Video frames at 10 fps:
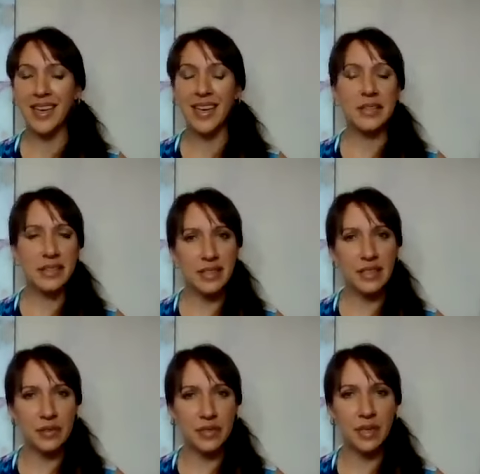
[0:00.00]
And this is
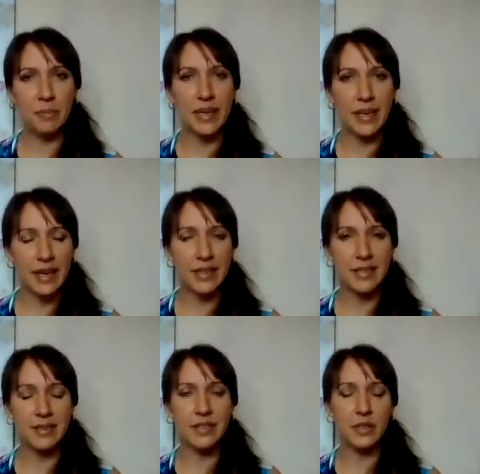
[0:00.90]
interesting because
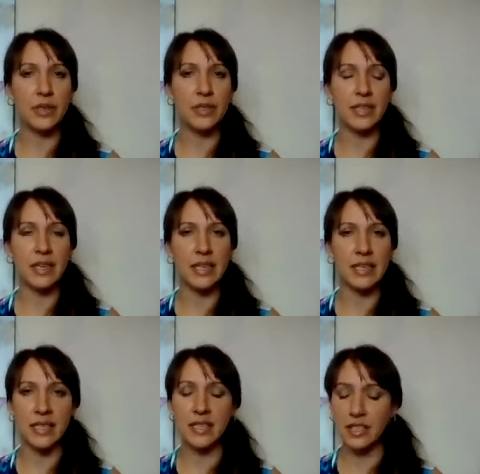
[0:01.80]
of, as you were saying,
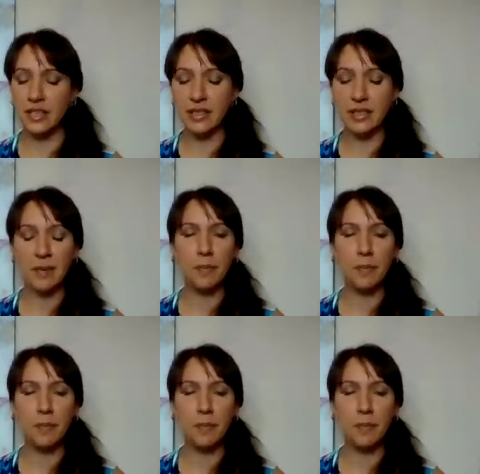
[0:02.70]
addictions.